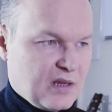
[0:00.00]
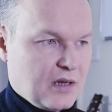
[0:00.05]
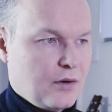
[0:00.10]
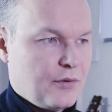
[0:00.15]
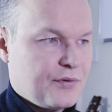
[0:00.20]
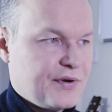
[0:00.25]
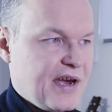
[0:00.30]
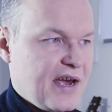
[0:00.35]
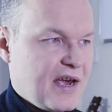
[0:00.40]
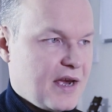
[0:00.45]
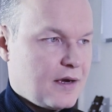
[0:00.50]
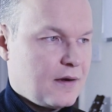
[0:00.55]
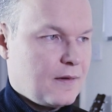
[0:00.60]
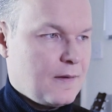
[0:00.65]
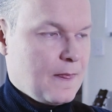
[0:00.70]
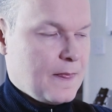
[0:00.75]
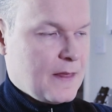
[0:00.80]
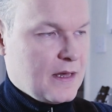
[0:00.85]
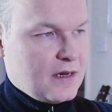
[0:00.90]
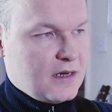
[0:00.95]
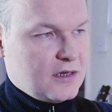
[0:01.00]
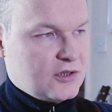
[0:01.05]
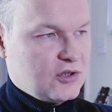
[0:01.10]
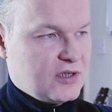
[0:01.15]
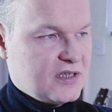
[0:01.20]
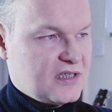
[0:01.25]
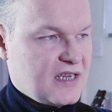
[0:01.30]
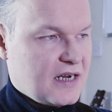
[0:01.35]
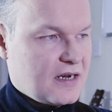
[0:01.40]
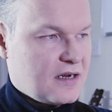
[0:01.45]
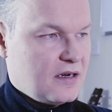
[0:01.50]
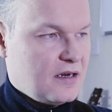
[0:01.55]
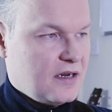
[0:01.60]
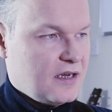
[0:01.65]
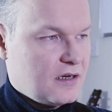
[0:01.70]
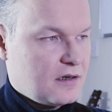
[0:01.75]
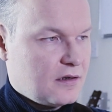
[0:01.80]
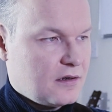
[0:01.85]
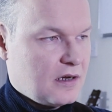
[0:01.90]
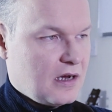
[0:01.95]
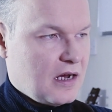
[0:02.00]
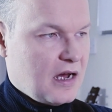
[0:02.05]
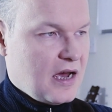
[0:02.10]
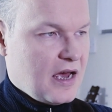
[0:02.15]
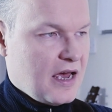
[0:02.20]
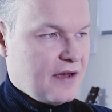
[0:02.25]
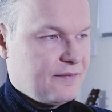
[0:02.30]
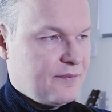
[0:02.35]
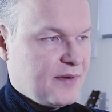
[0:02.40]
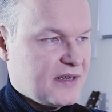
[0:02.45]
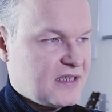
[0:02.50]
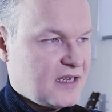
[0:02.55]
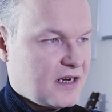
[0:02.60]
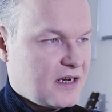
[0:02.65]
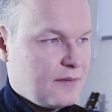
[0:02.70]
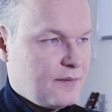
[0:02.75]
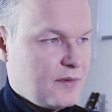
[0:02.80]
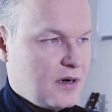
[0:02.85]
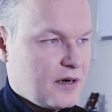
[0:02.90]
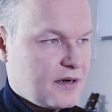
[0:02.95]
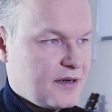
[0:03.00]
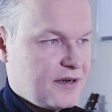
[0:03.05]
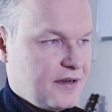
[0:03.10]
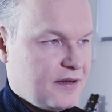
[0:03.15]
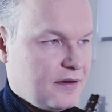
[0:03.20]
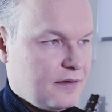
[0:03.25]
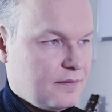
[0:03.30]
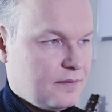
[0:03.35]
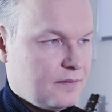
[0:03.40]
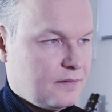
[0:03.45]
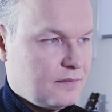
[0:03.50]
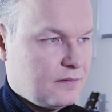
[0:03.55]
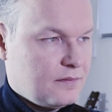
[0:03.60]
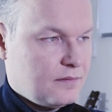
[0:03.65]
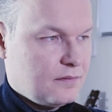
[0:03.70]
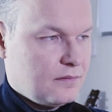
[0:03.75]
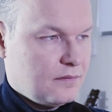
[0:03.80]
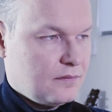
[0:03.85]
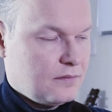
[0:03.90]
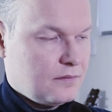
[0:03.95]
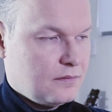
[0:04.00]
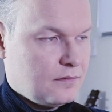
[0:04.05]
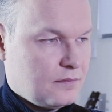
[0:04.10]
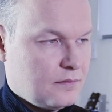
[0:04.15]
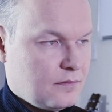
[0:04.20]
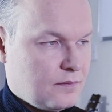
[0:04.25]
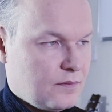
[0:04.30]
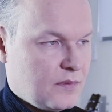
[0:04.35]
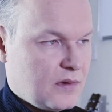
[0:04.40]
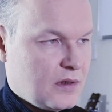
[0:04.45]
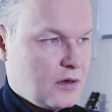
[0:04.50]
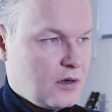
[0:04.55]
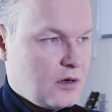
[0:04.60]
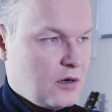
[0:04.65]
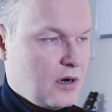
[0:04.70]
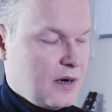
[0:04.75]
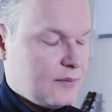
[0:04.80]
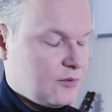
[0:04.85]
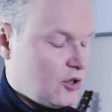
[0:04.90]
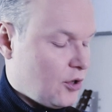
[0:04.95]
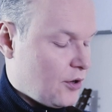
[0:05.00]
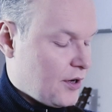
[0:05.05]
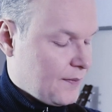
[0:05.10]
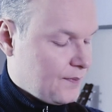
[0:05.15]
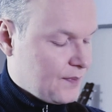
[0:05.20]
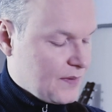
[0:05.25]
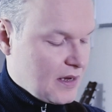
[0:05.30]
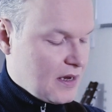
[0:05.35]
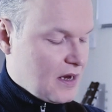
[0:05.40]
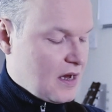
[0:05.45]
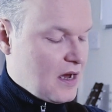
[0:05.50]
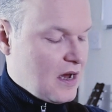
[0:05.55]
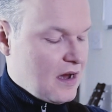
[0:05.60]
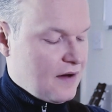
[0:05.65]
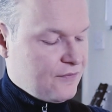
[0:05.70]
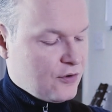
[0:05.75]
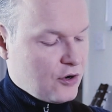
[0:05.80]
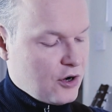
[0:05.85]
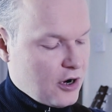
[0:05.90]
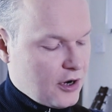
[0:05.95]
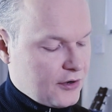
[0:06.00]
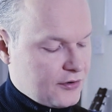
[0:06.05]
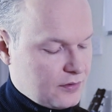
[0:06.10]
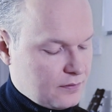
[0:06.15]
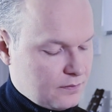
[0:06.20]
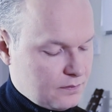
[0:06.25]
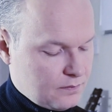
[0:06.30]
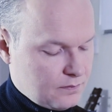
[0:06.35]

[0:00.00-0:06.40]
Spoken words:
Okay, so the second lick, I have my second marker there. I'm sorry, I forgot.